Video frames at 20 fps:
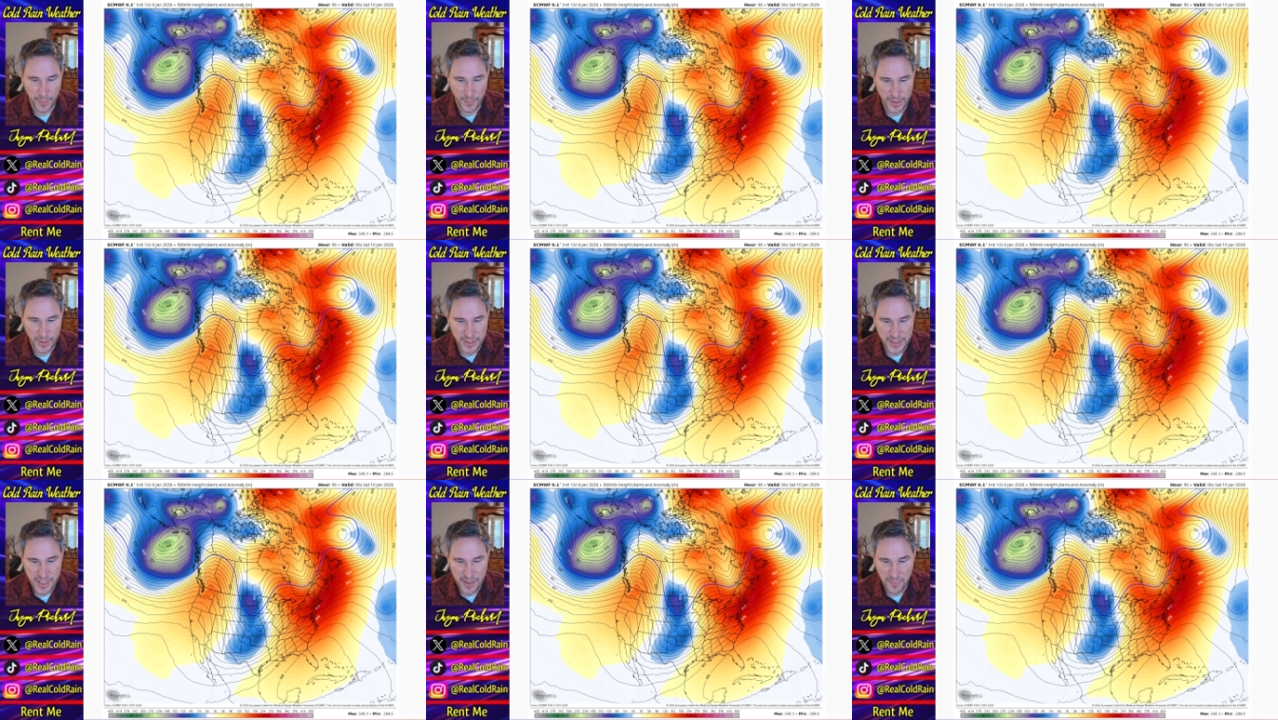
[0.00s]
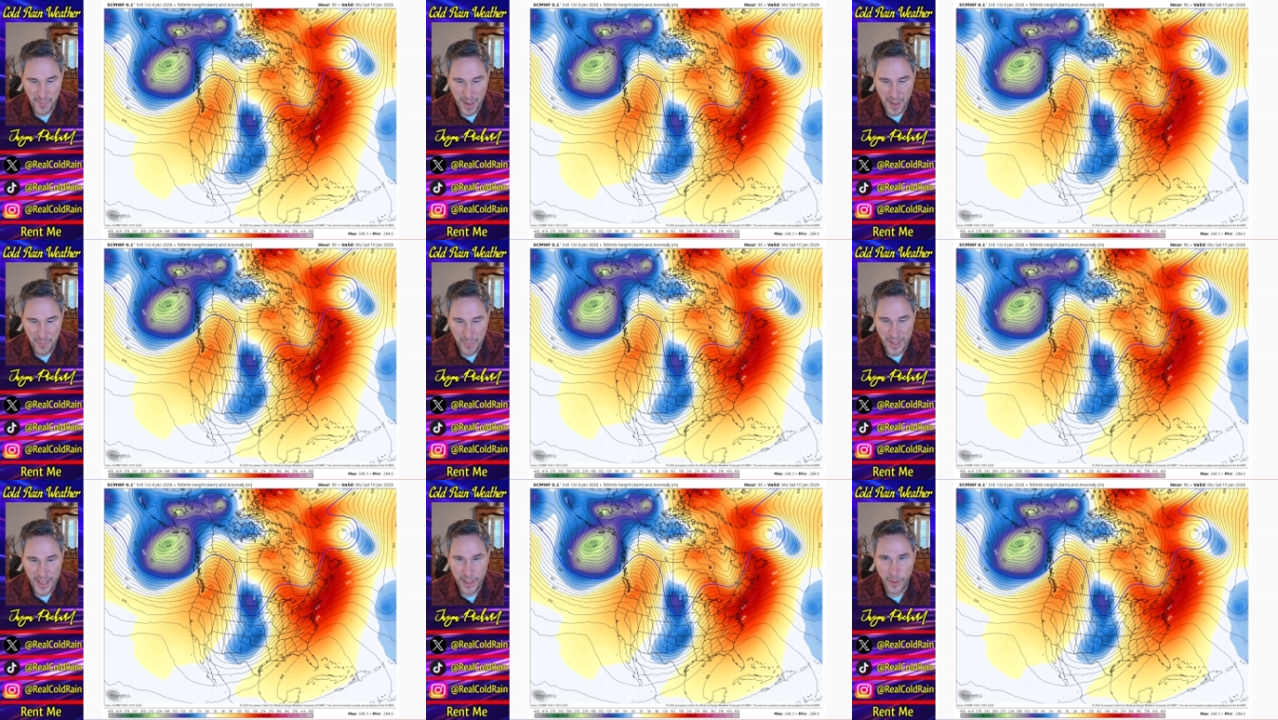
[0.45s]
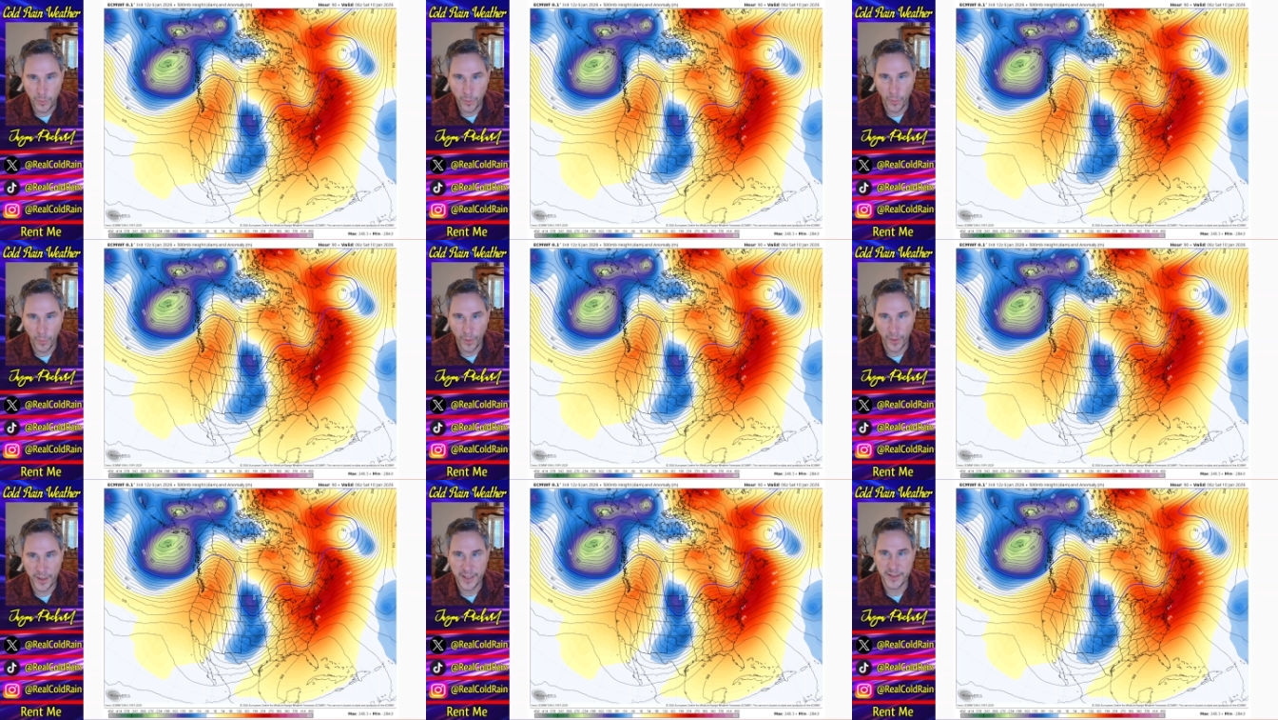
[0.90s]
I'm going to see if my pen will
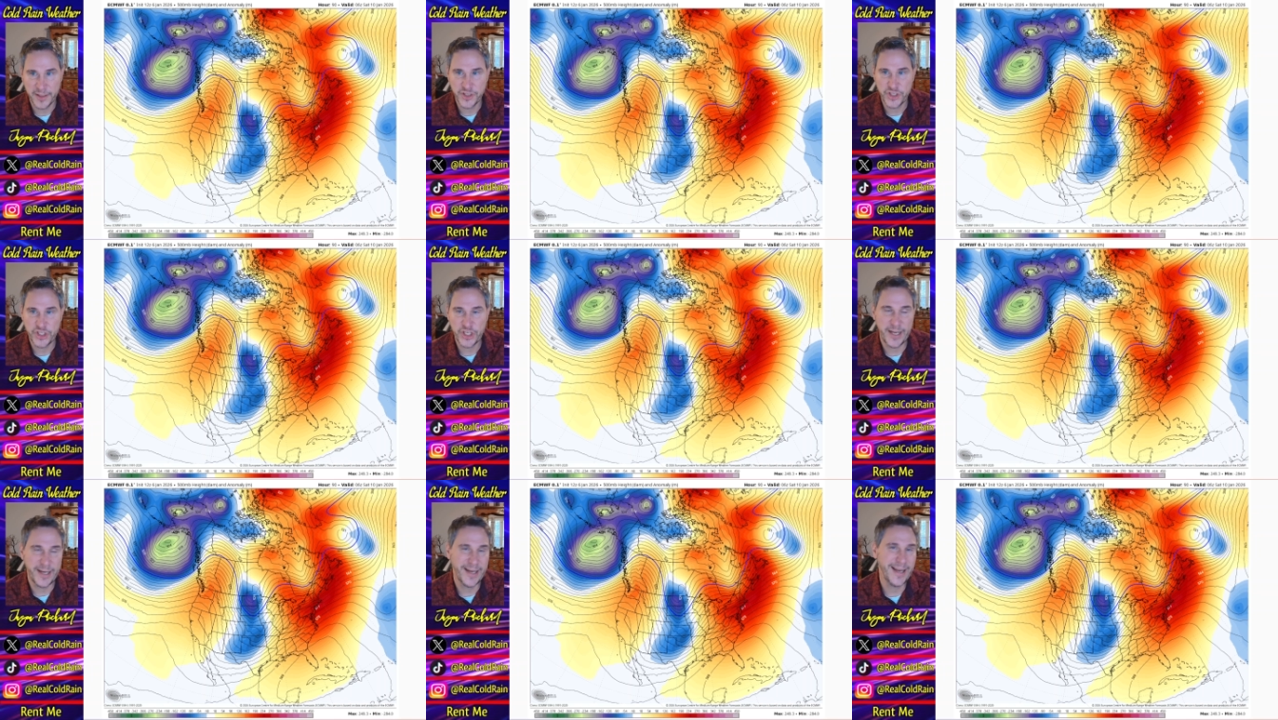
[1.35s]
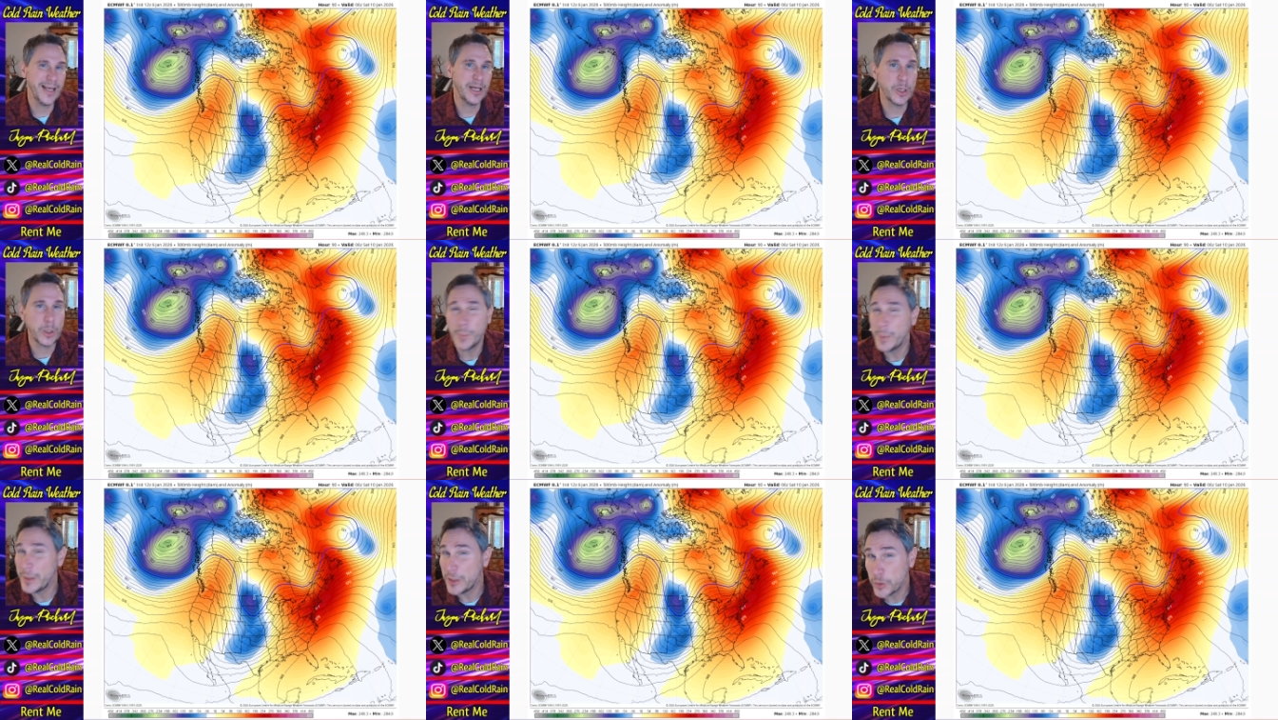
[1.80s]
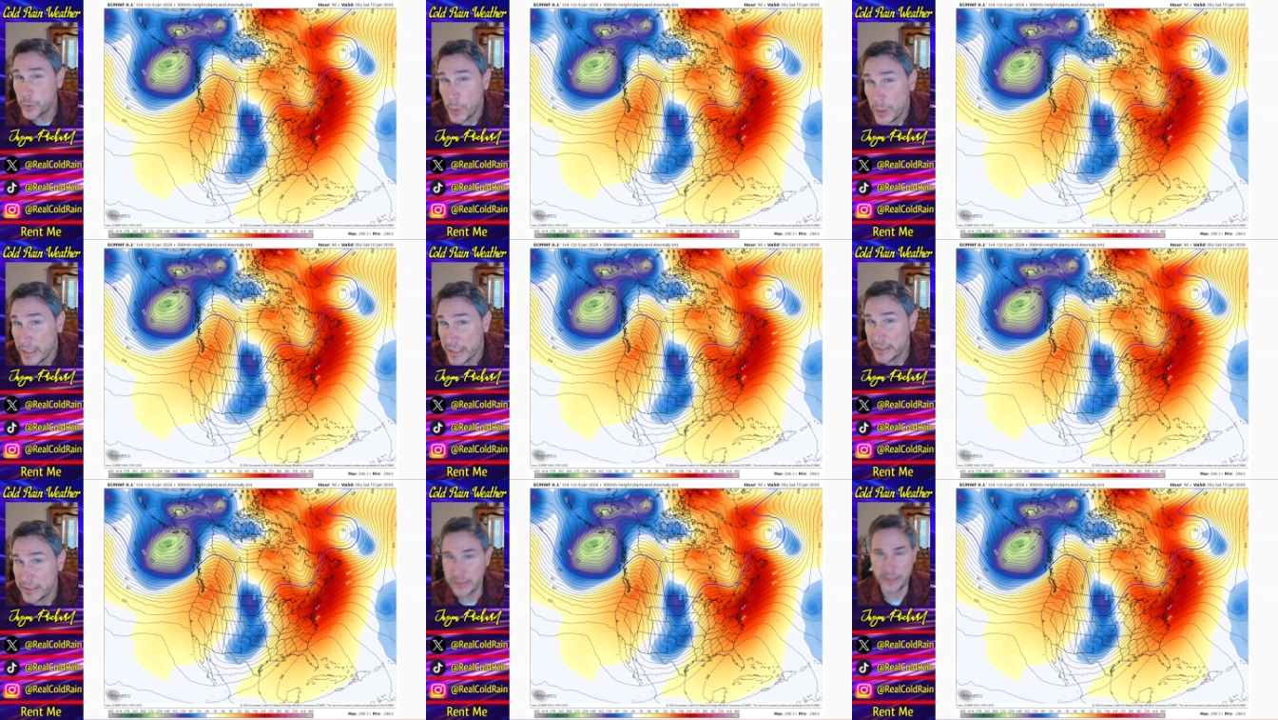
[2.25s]
work. It shut down on me
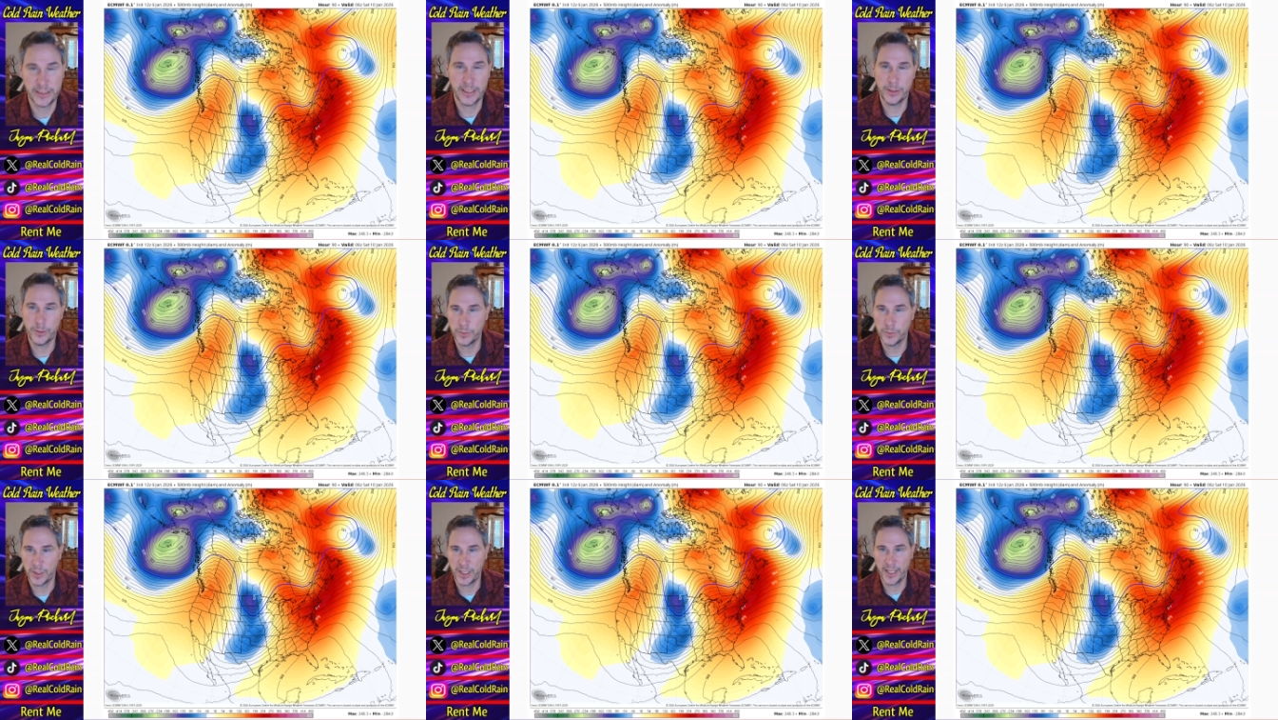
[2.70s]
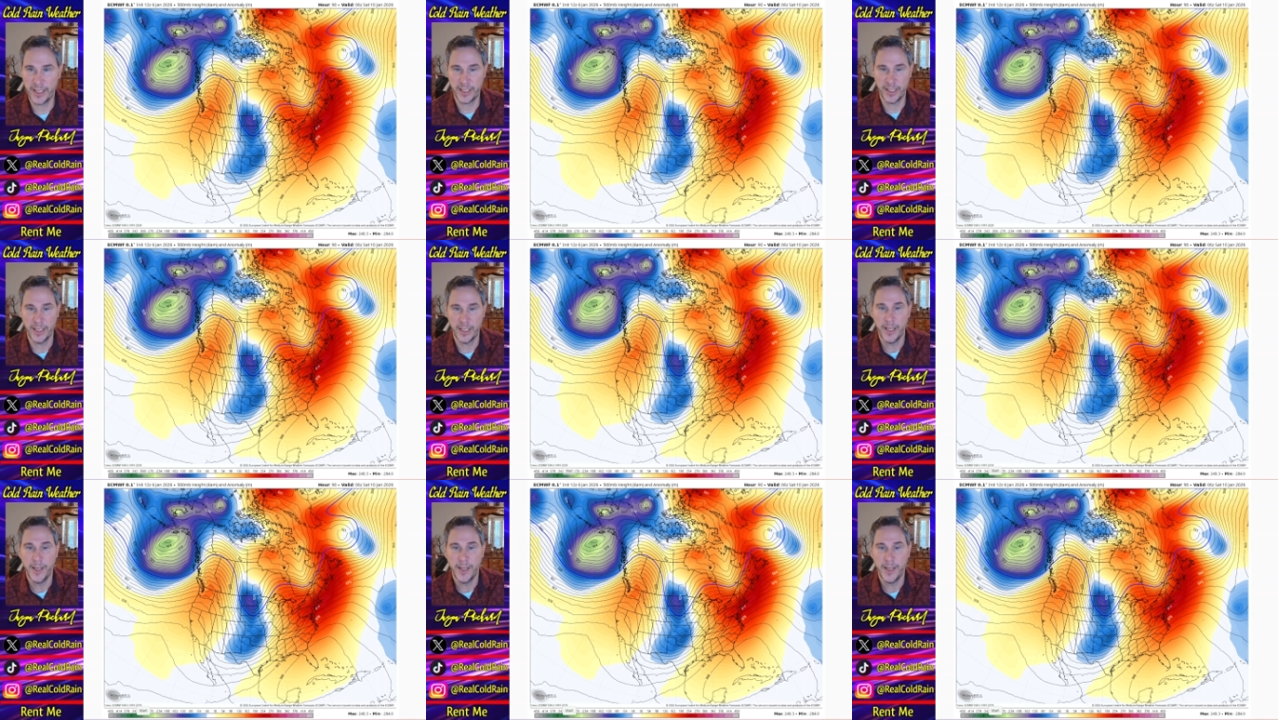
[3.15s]
twice, and I don't like it.